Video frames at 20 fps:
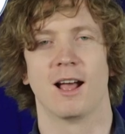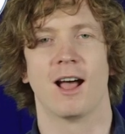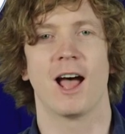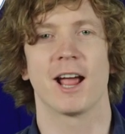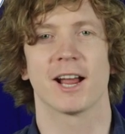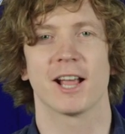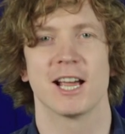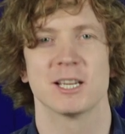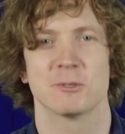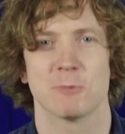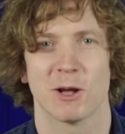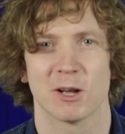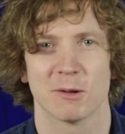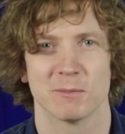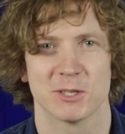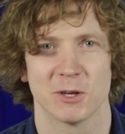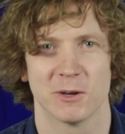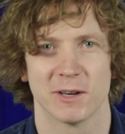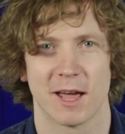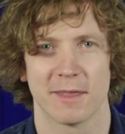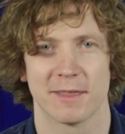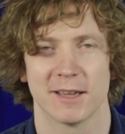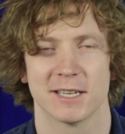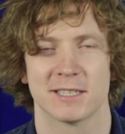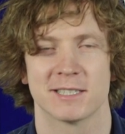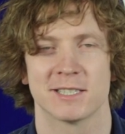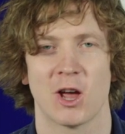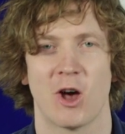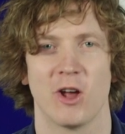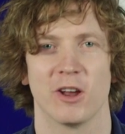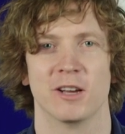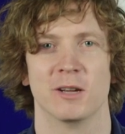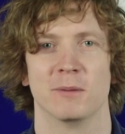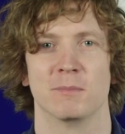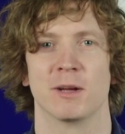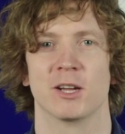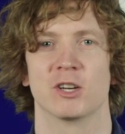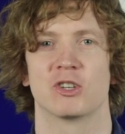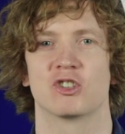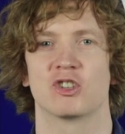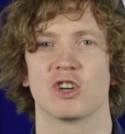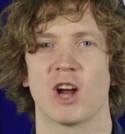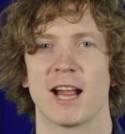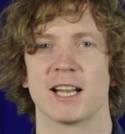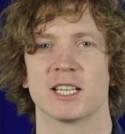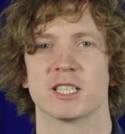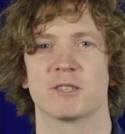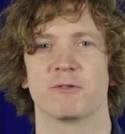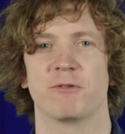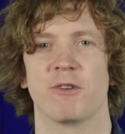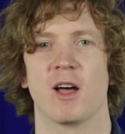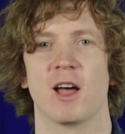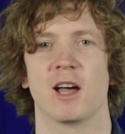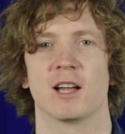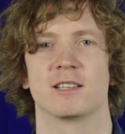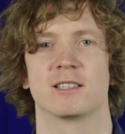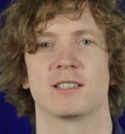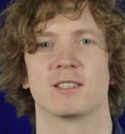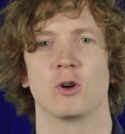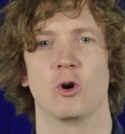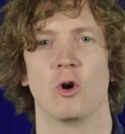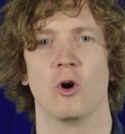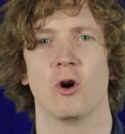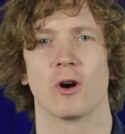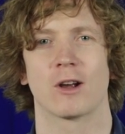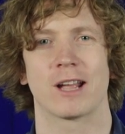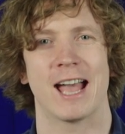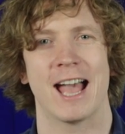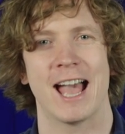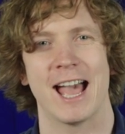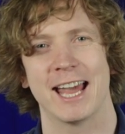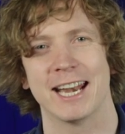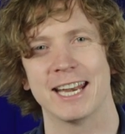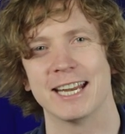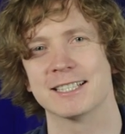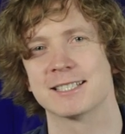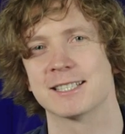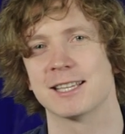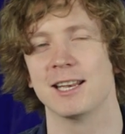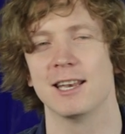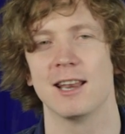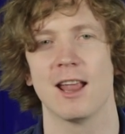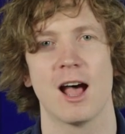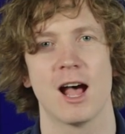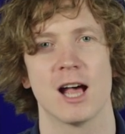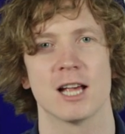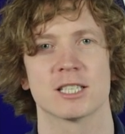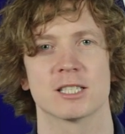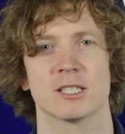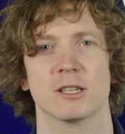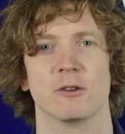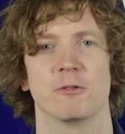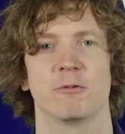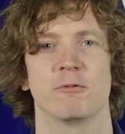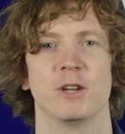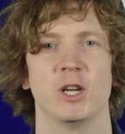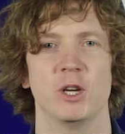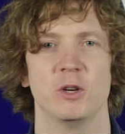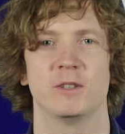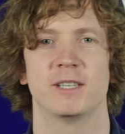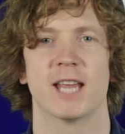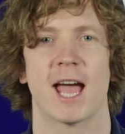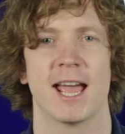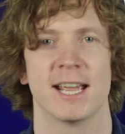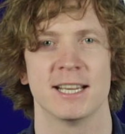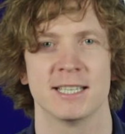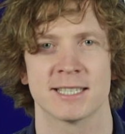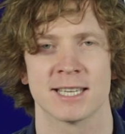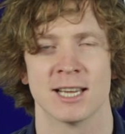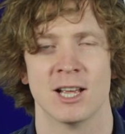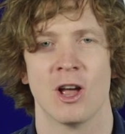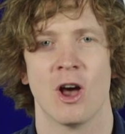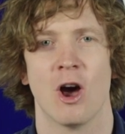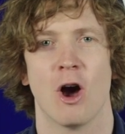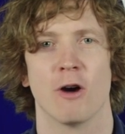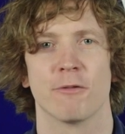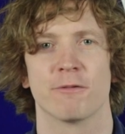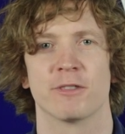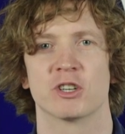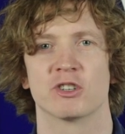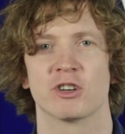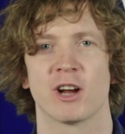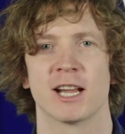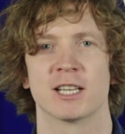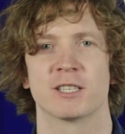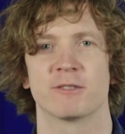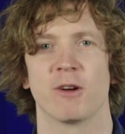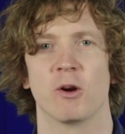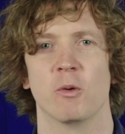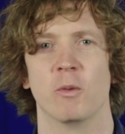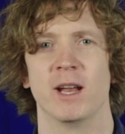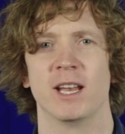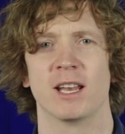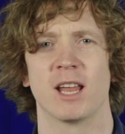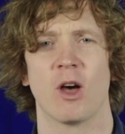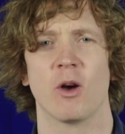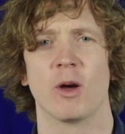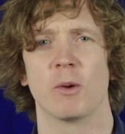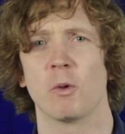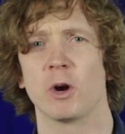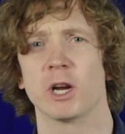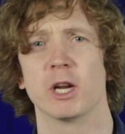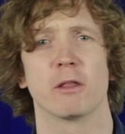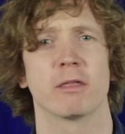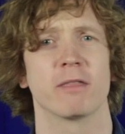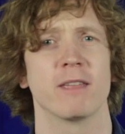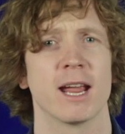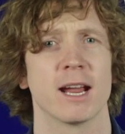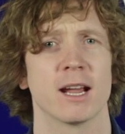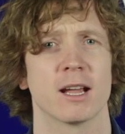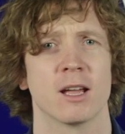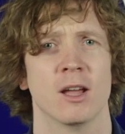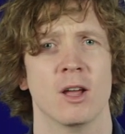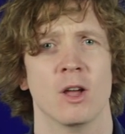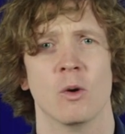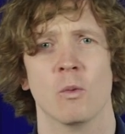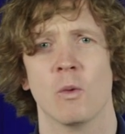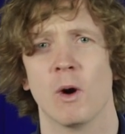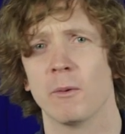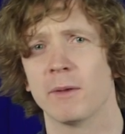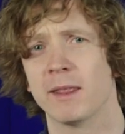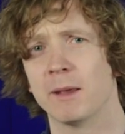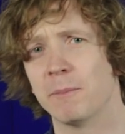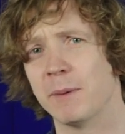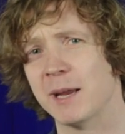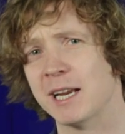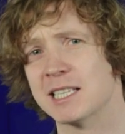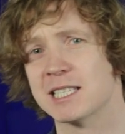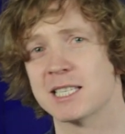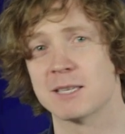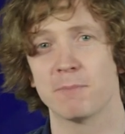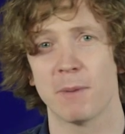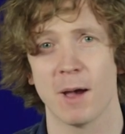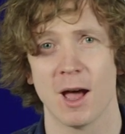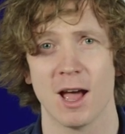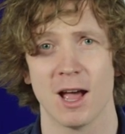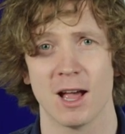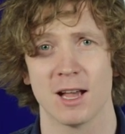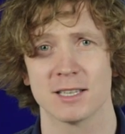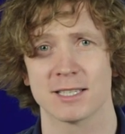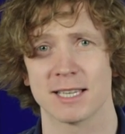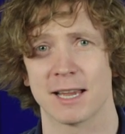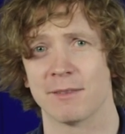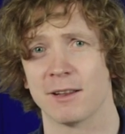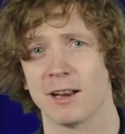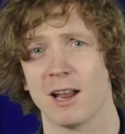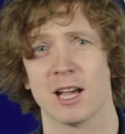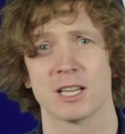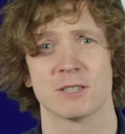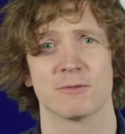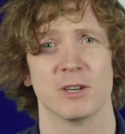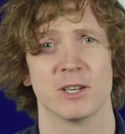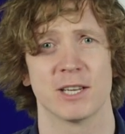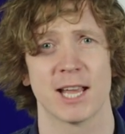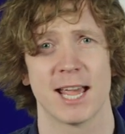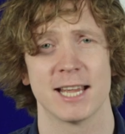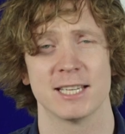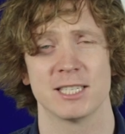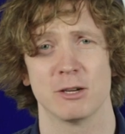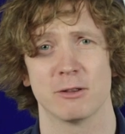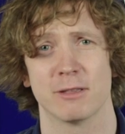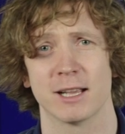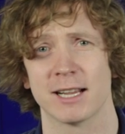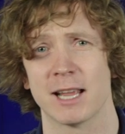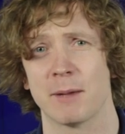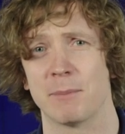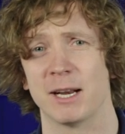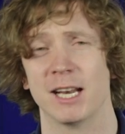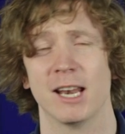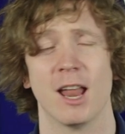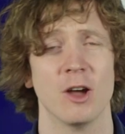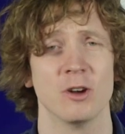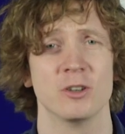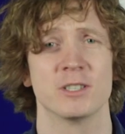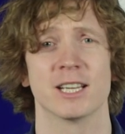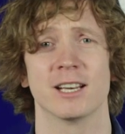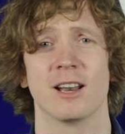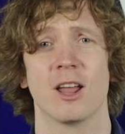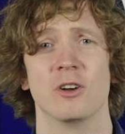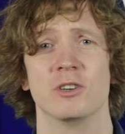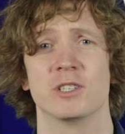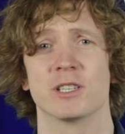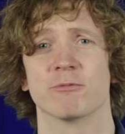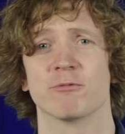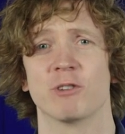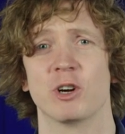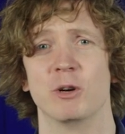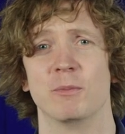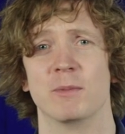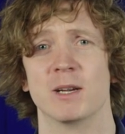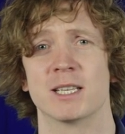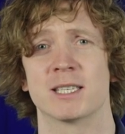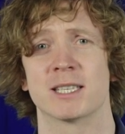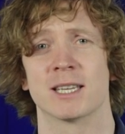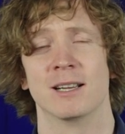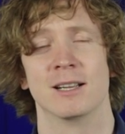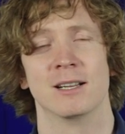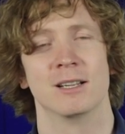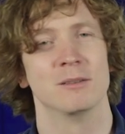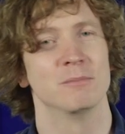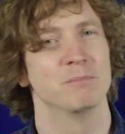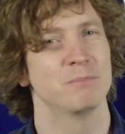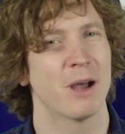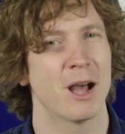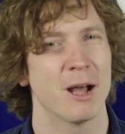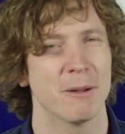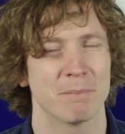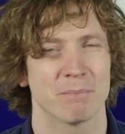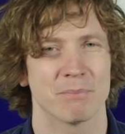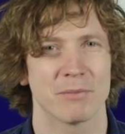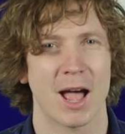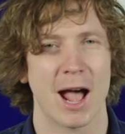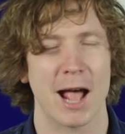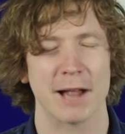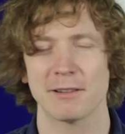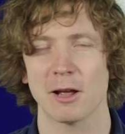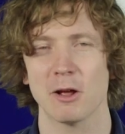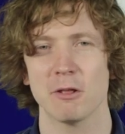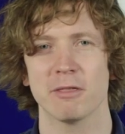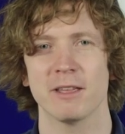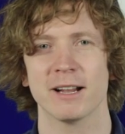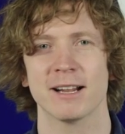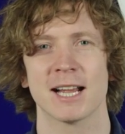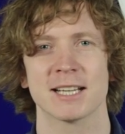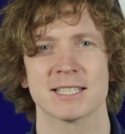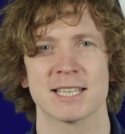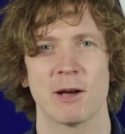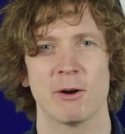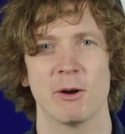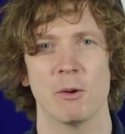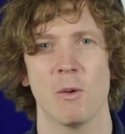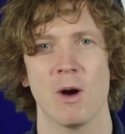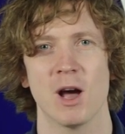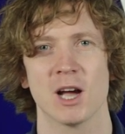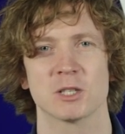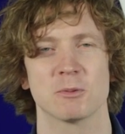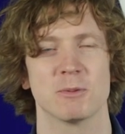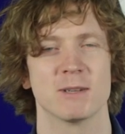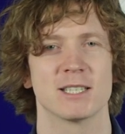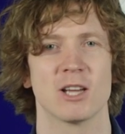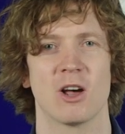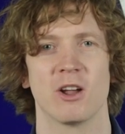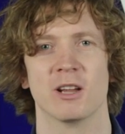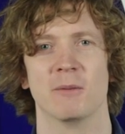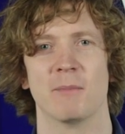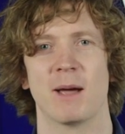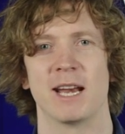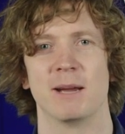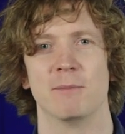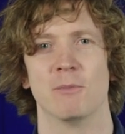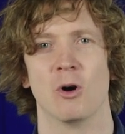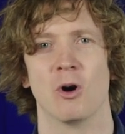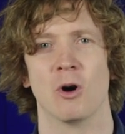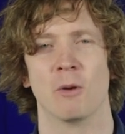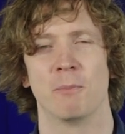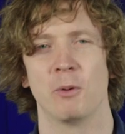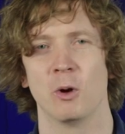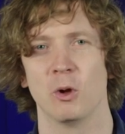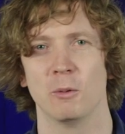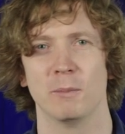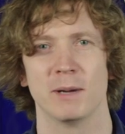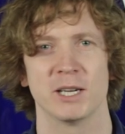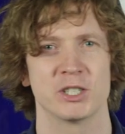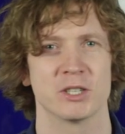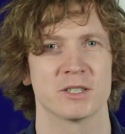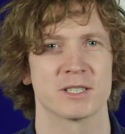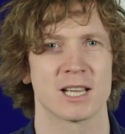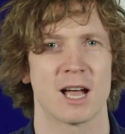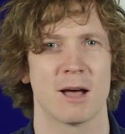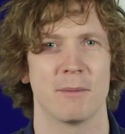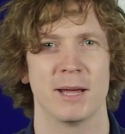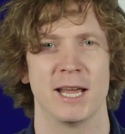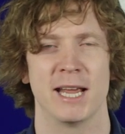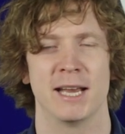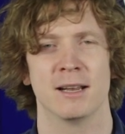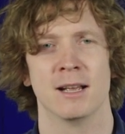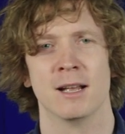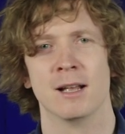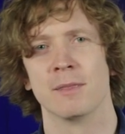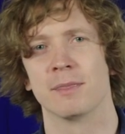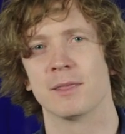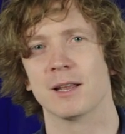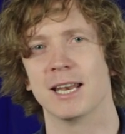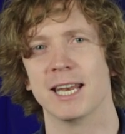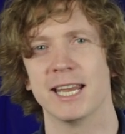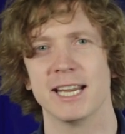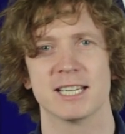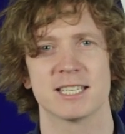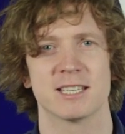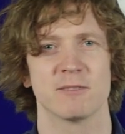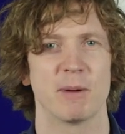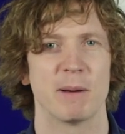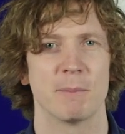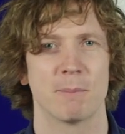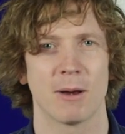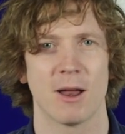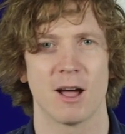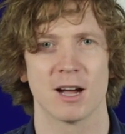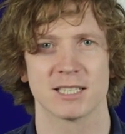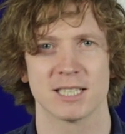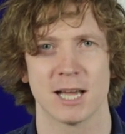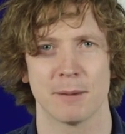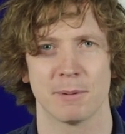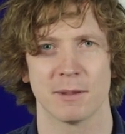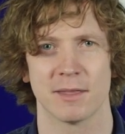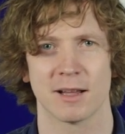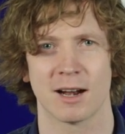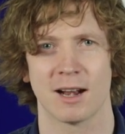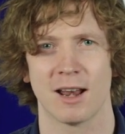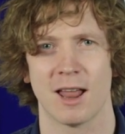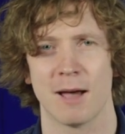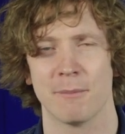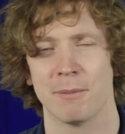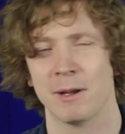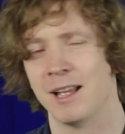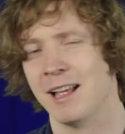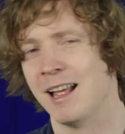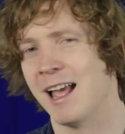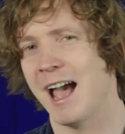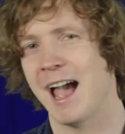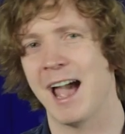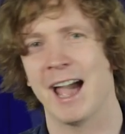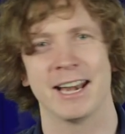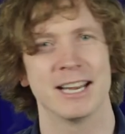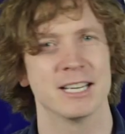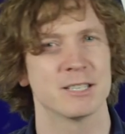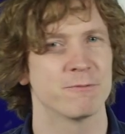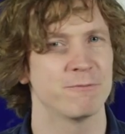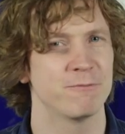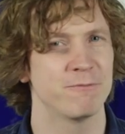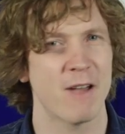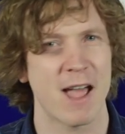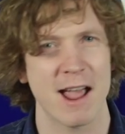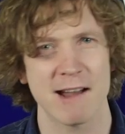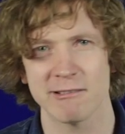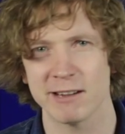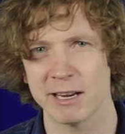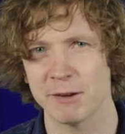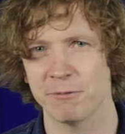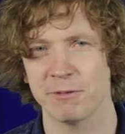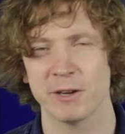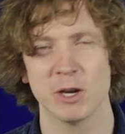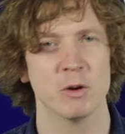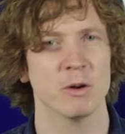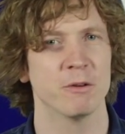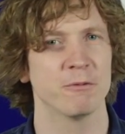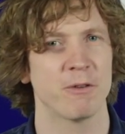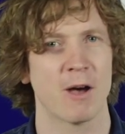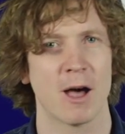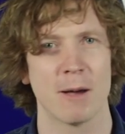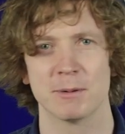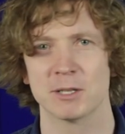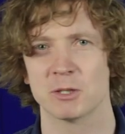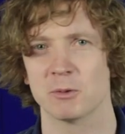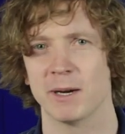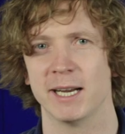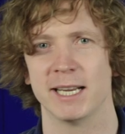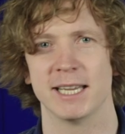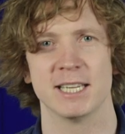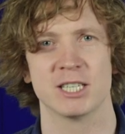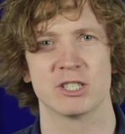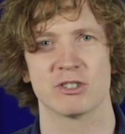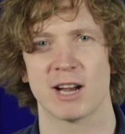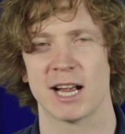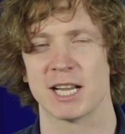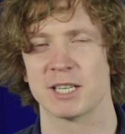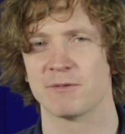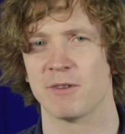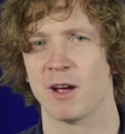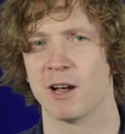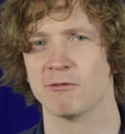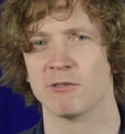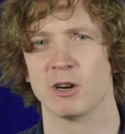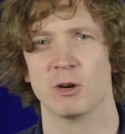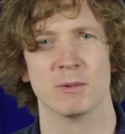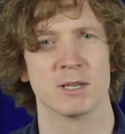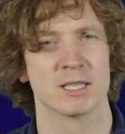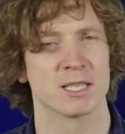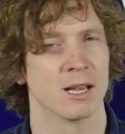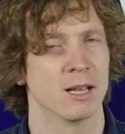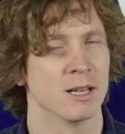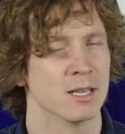Hi guys, welcome to another Tottenham transfer talk and it's the last few days of the transfer window and what you'd think, what with it being Spurs and the last few days, you'd think there'd be loads and loads of rumours, but I don't think that's how it works with Tottenham anymore. Paul Mitchell's come in, the leaks have been plugged up at the club, and it's very few and far between these transfer rumours.